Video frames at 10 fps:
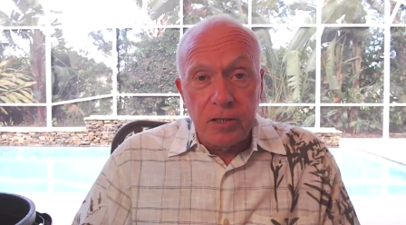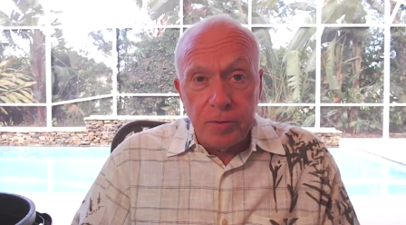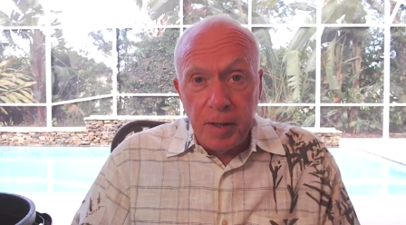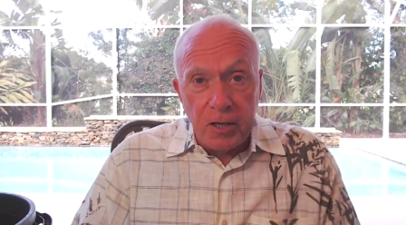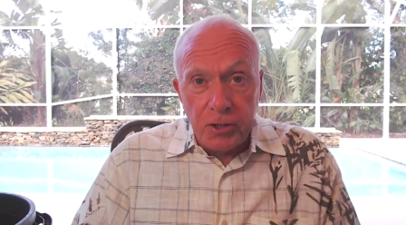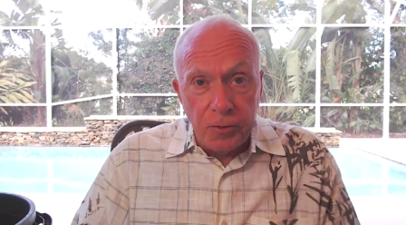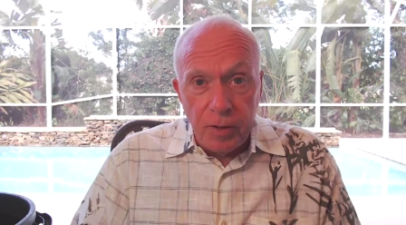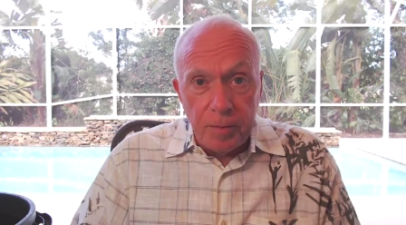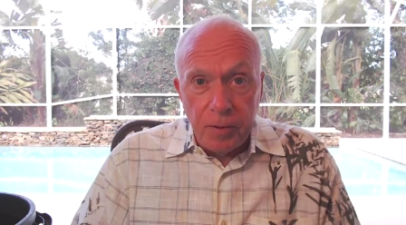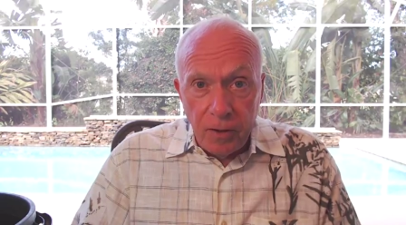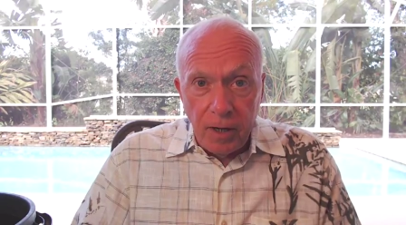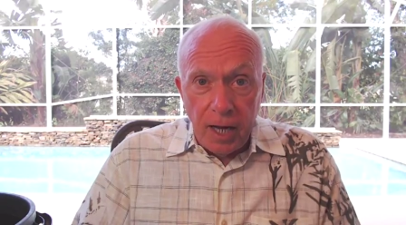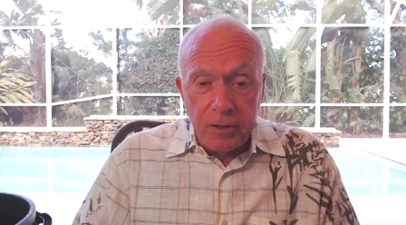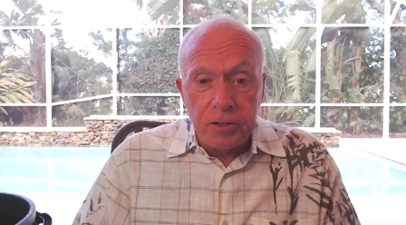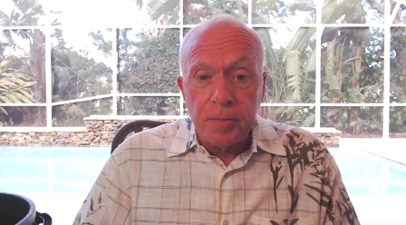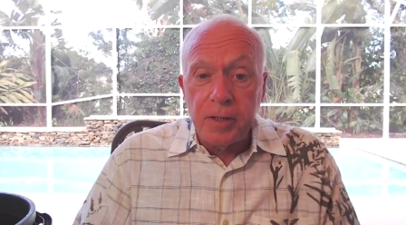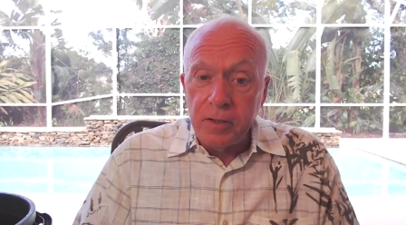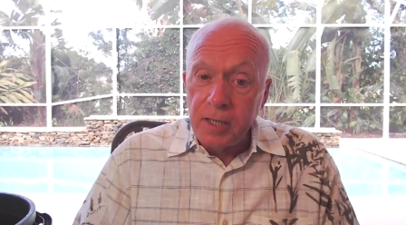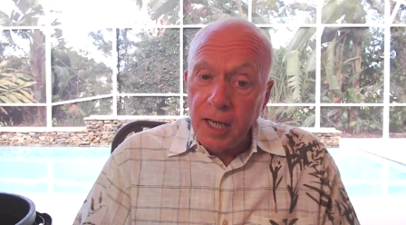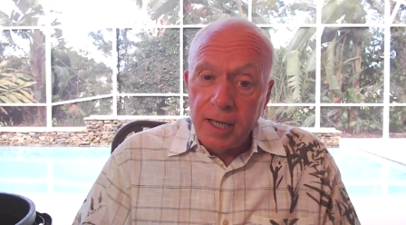special report on
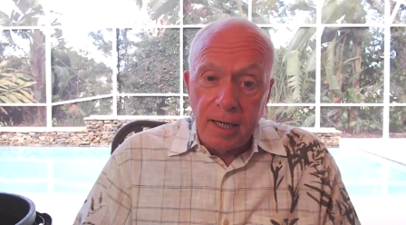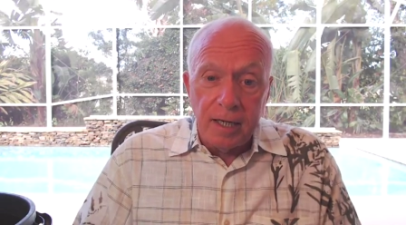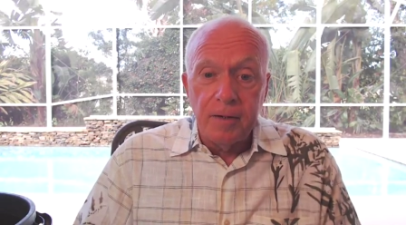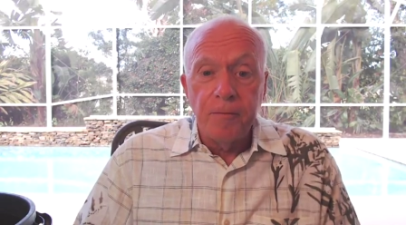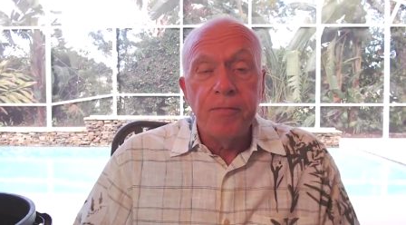Spirit Daily,